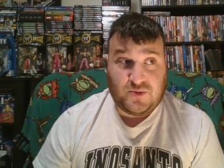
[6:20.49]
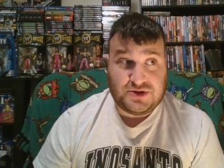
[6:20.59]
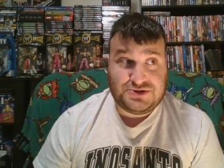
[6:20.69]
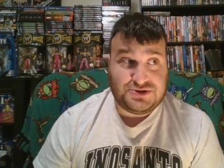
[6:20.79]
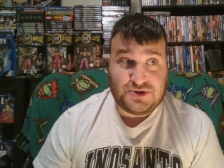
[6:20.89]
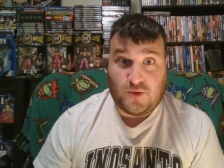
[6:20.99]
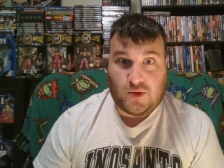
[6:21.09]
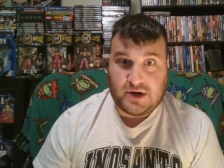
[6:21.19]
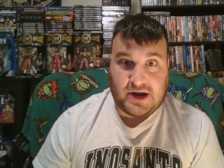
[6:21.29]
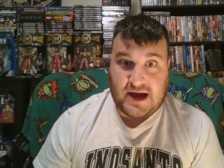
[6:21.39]
which, you know,
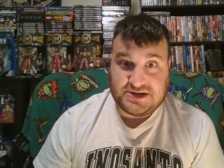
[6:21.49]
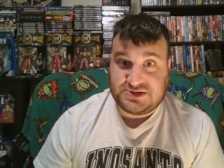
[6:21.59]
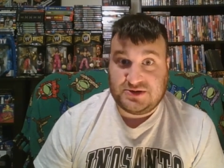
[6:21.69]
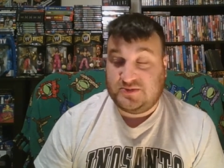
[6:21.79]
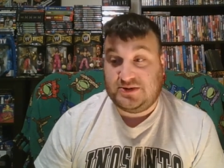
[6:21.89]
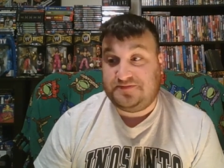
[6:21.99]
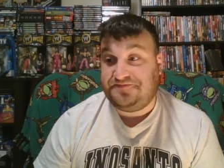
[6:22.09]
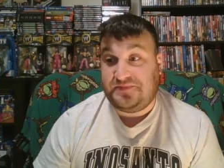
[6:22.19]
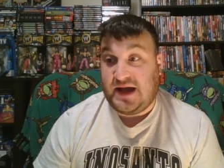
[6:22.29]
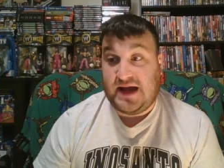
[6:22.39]
won an Oscar, but
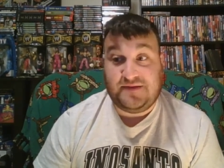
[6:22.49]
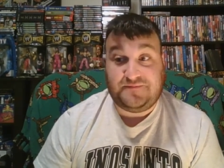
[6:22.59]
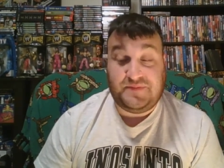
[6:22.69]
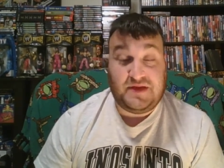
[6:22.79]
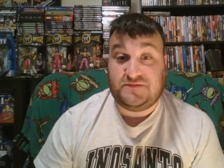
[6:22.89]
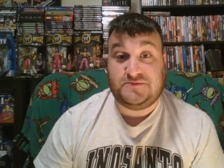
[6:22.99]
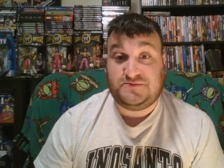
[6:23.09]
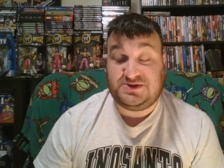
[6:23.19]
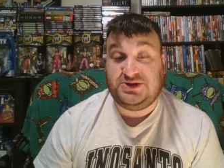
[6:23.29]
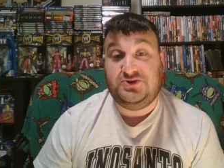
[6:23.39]
I've never
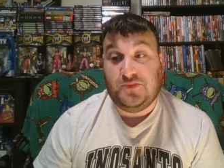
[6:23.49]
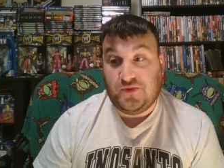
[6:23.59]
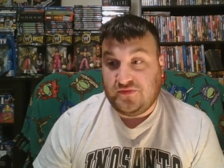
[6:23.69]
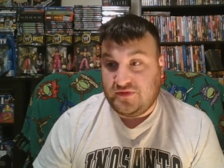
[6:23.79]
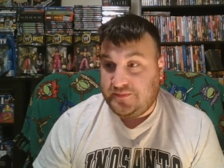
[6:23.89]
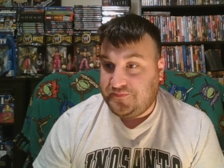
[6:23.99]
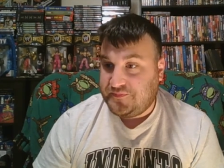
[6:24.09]
seen the movie.